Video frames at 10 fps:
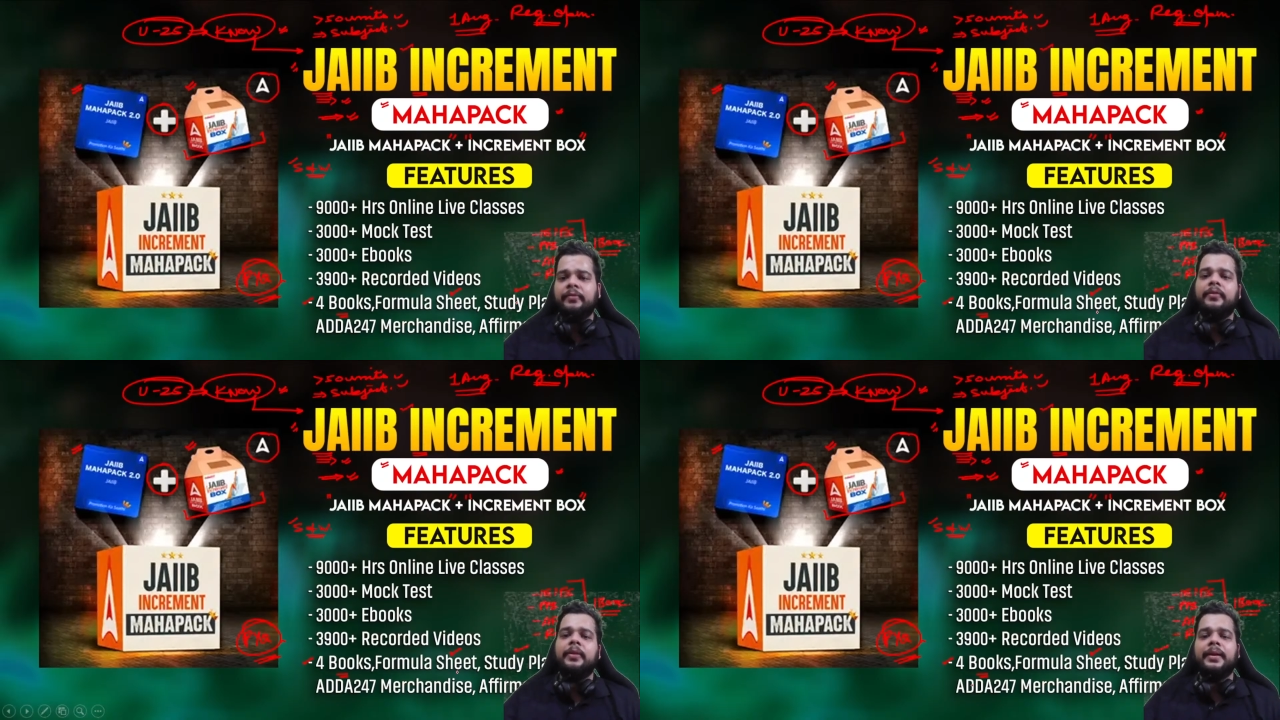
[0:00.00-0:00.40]

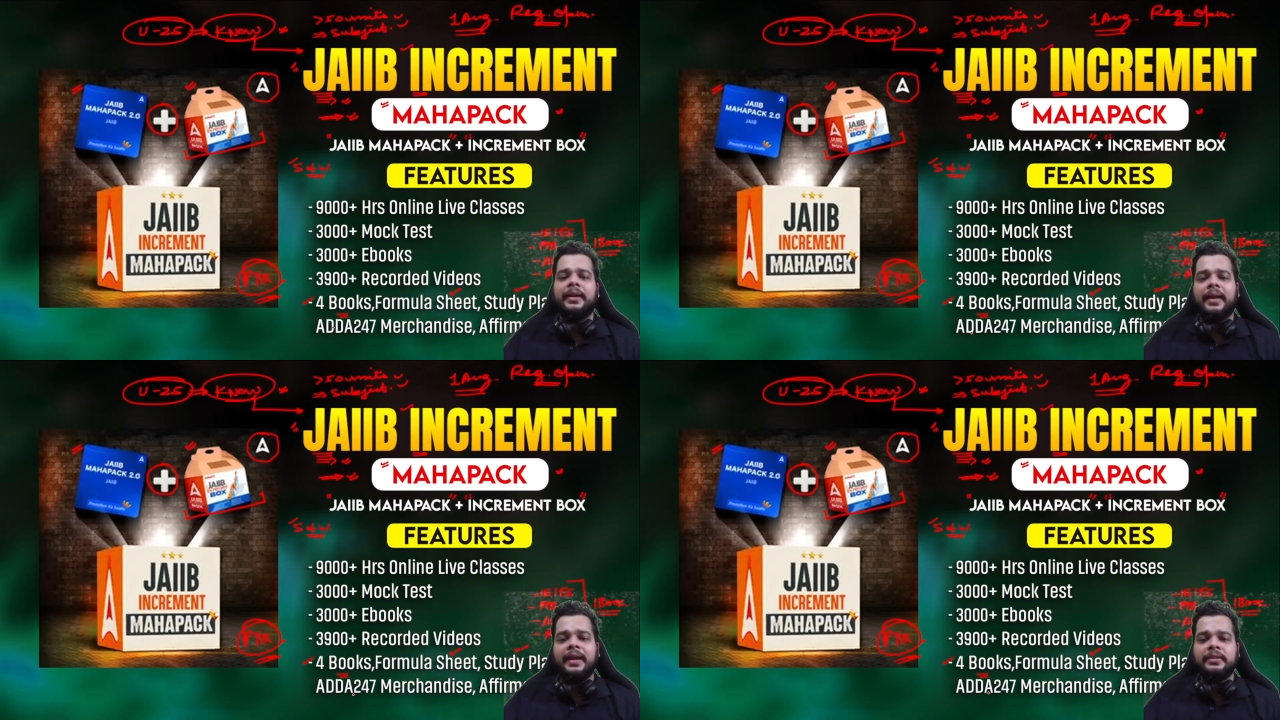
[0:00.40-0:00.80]
will be
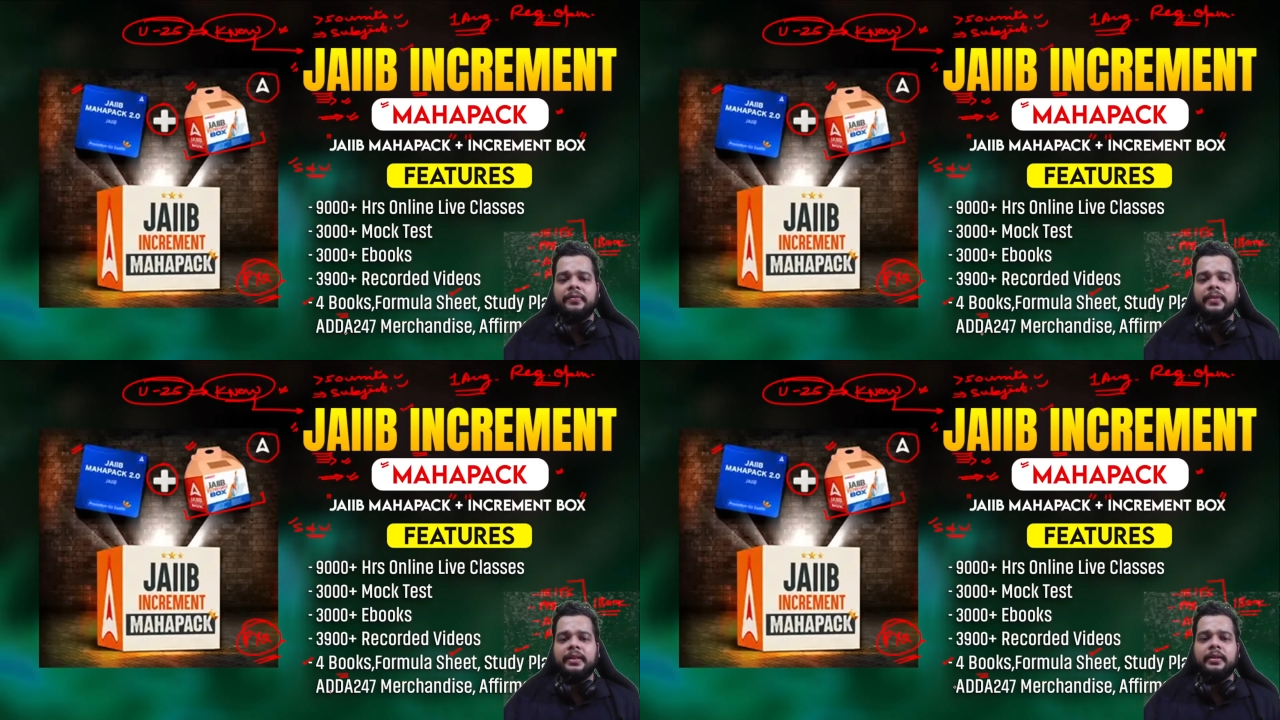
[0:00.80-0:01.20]
attached
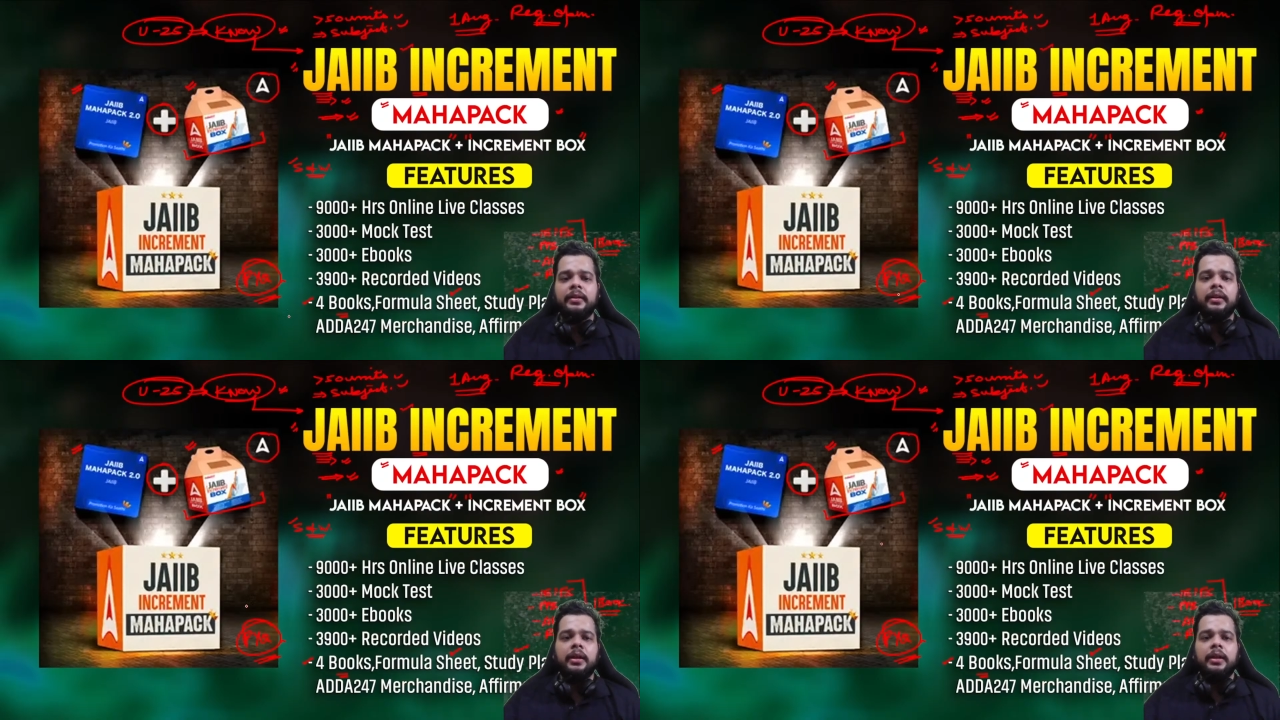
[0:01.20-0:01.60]
with
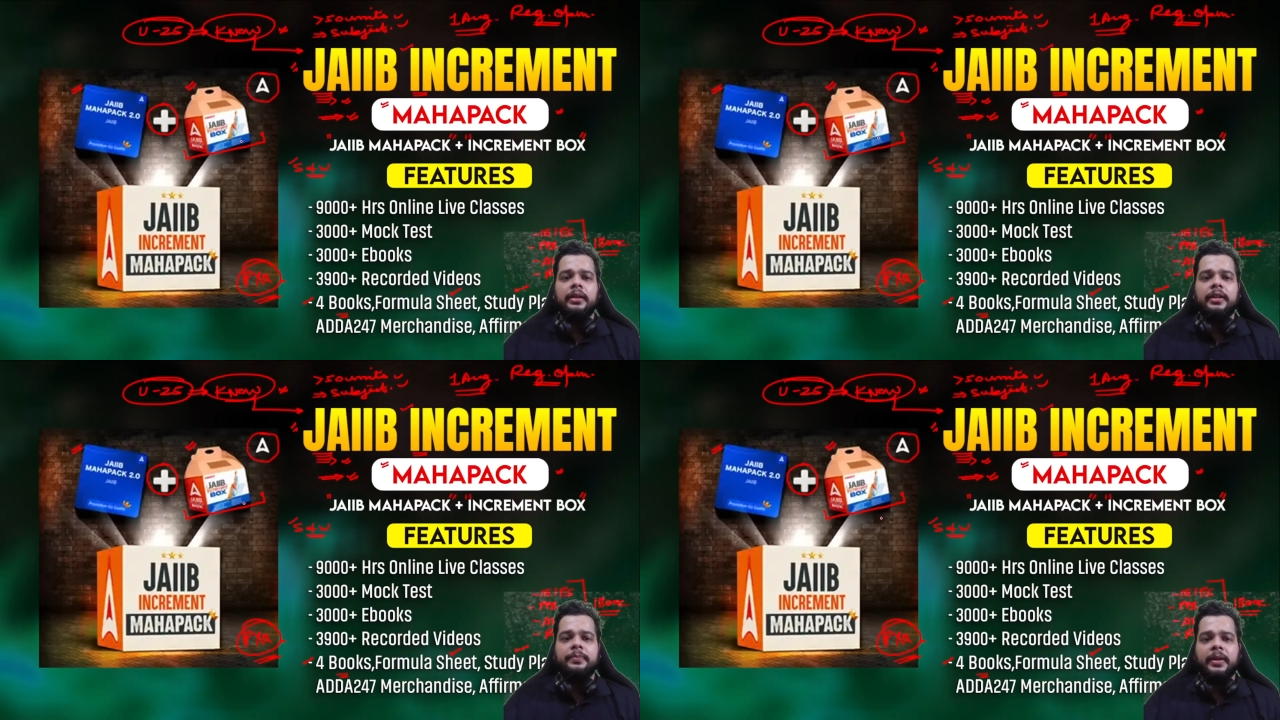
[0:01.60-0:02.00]

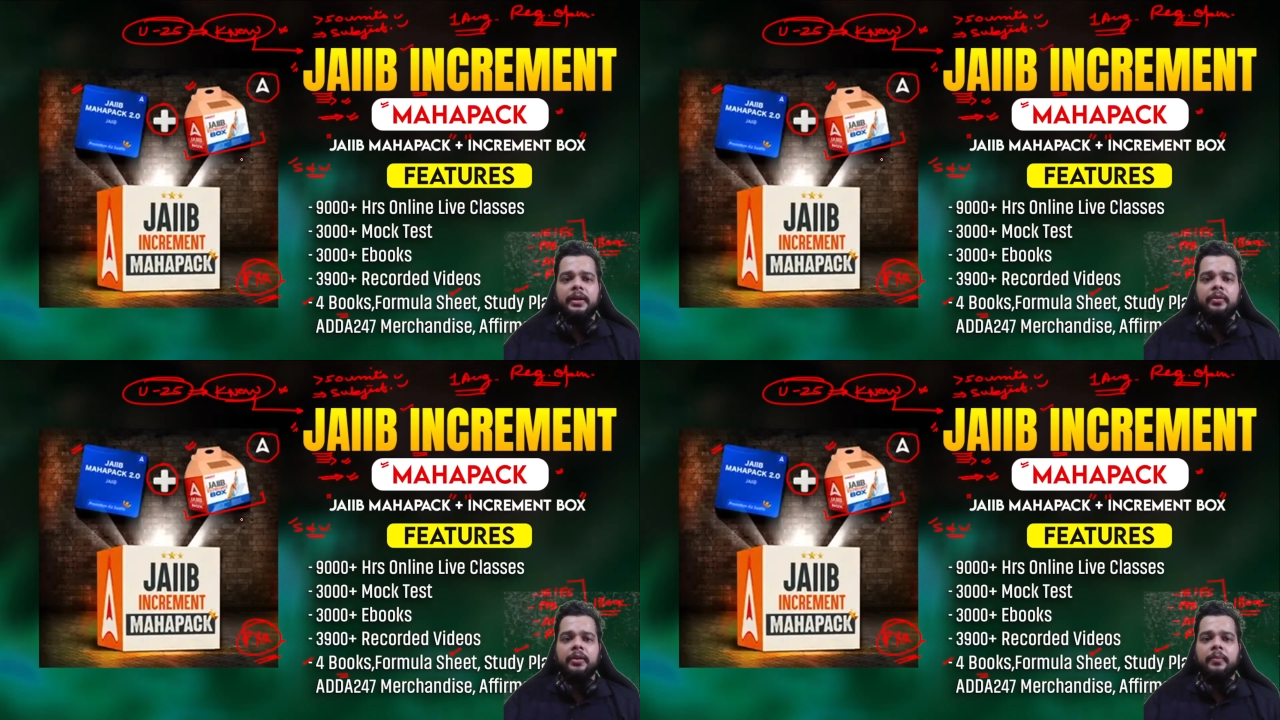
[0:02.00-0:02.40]
this particular